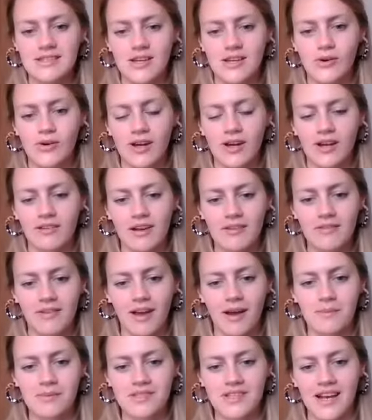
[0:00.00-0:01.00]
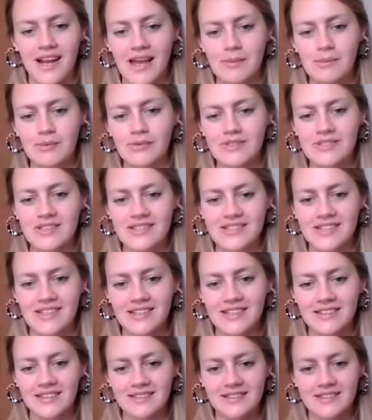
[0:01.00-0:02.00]
the whole kind of living up to the labels, isn't
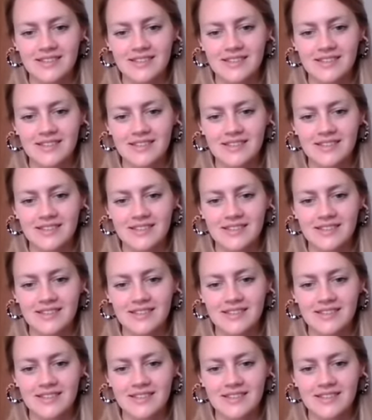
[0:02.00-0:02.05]
it?